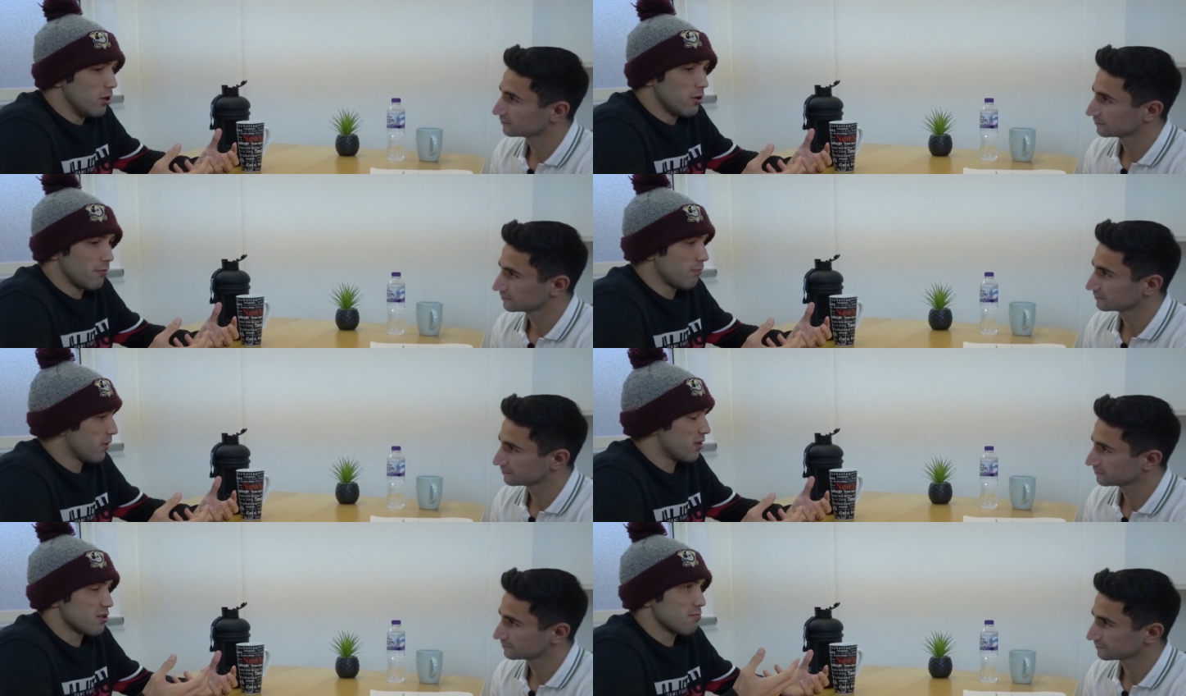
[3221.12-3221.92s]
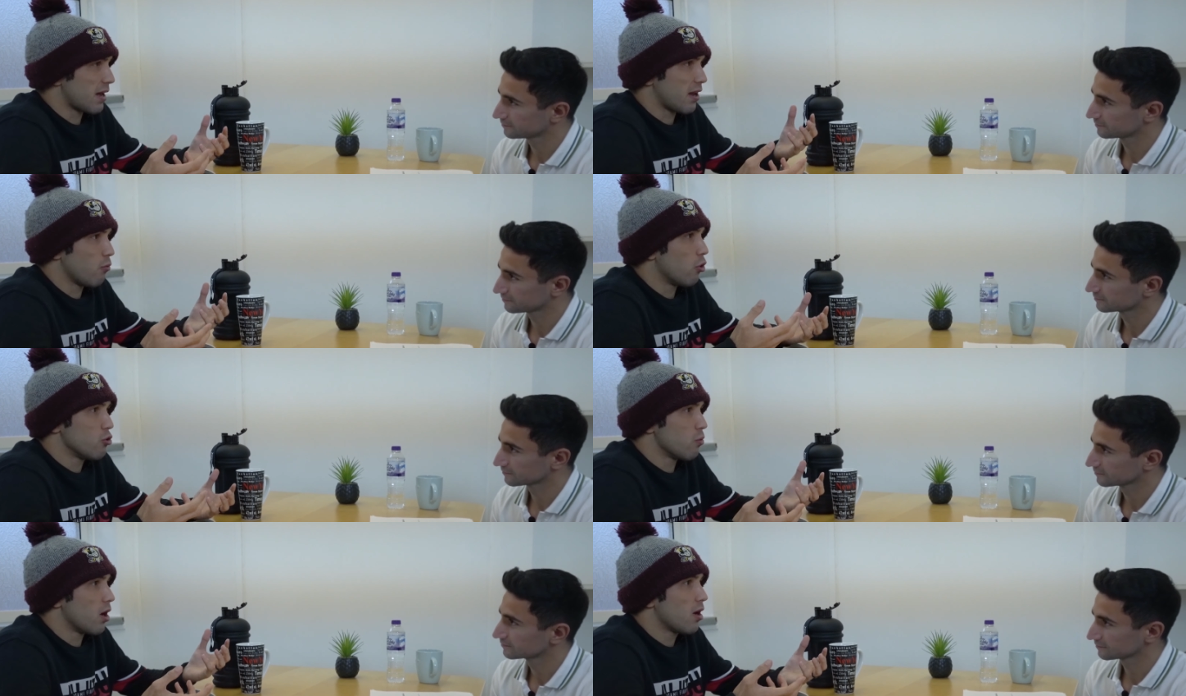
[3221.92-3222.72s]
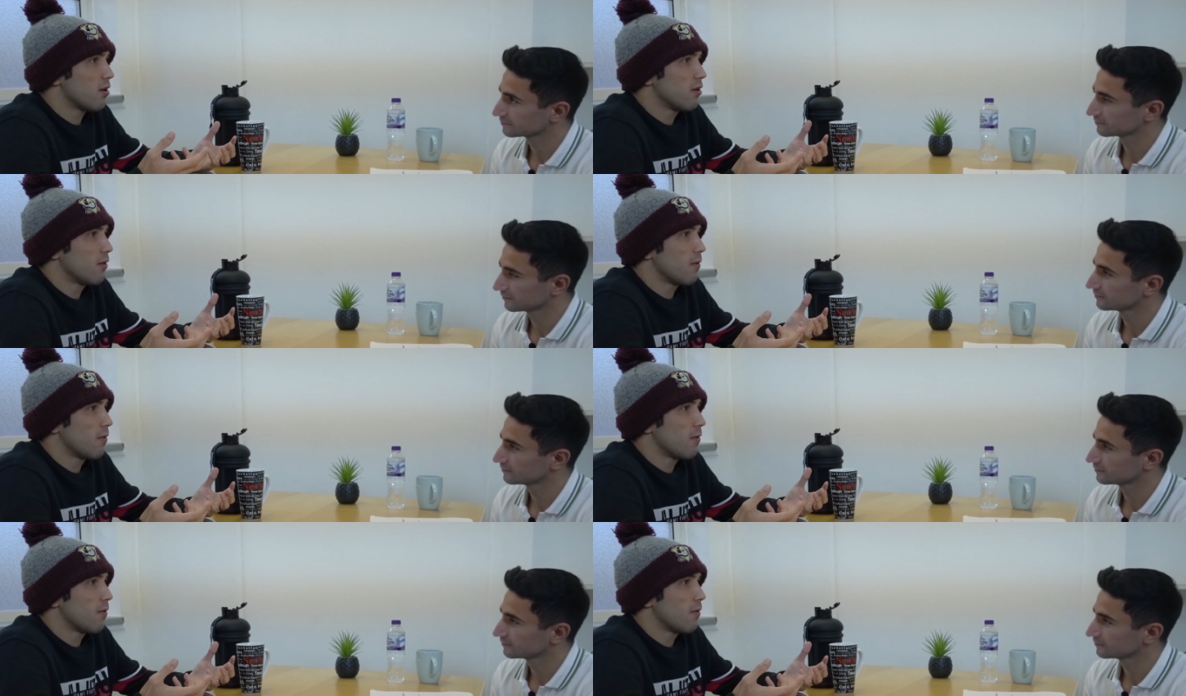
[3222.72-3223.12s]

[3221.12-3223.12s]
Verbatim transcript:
Speaker 1: it doesn't matter what you are.